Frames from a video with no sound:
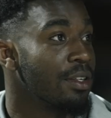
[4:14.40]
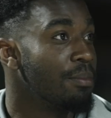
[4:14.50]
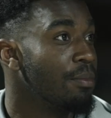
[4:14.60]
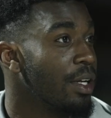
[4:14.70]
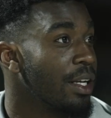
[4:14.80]

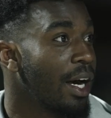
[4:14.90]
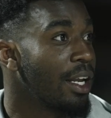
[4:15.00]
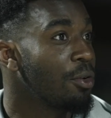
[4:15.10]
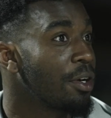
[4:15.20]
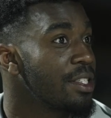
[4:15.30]
In
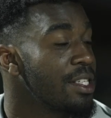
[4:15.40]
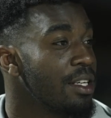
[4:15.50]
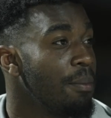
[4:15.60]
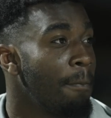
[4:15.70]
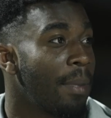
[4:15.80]
Ghana you can
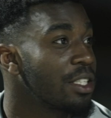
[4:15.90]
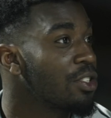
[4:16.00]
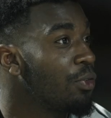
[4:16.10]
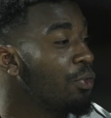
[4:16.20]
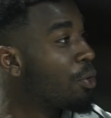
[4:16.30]
see
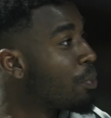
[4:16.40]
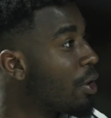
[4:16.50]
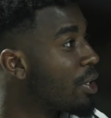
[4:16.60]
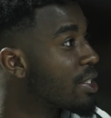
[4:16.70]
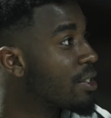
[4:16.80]
much of
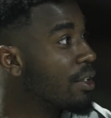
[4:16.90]
footballers,